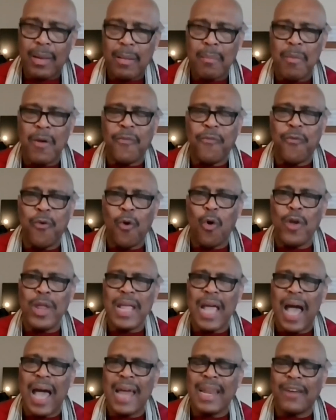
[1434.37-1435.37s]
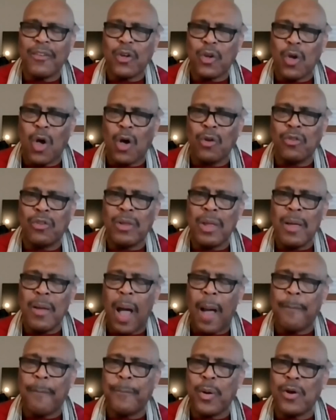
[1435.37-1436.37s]
before he had a
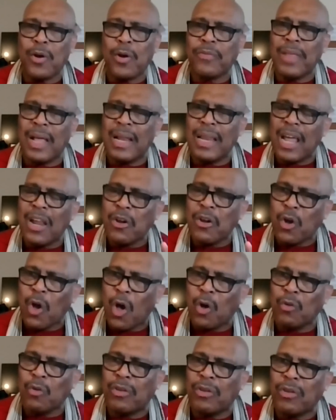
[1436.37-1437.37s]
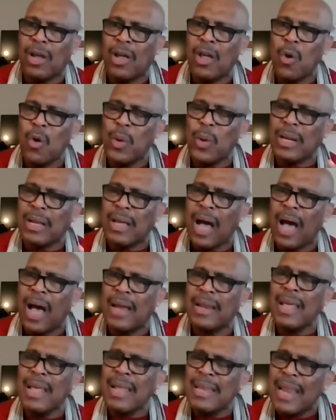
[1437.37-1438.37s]
personal encounter with
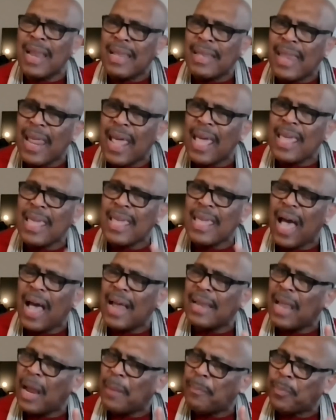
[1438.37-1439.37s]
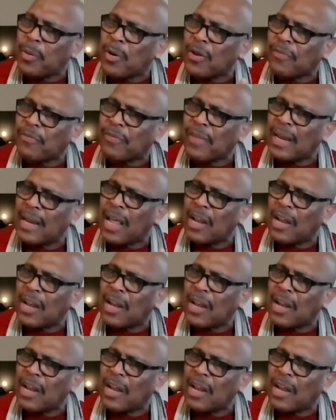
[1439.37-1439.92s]
God, the day he had that personal